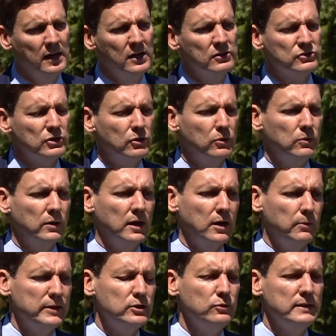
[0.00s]
So
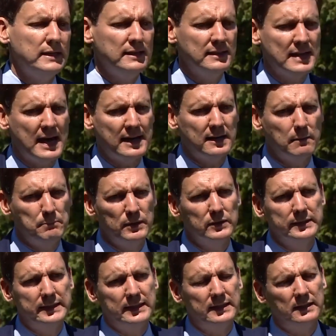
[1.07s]
we do need that
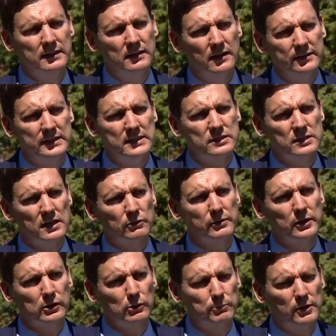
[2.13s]
ability on these
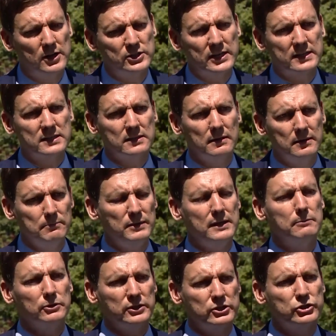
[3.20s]
critical projects to be
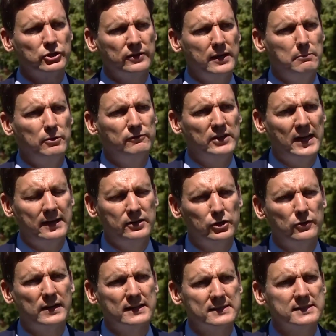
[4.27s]
able to ensure they move ahead and
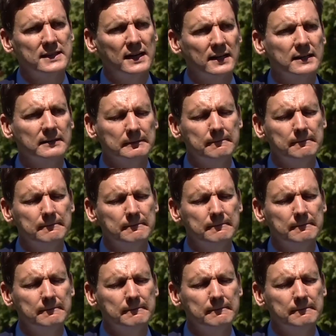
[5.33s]
don't get stuck.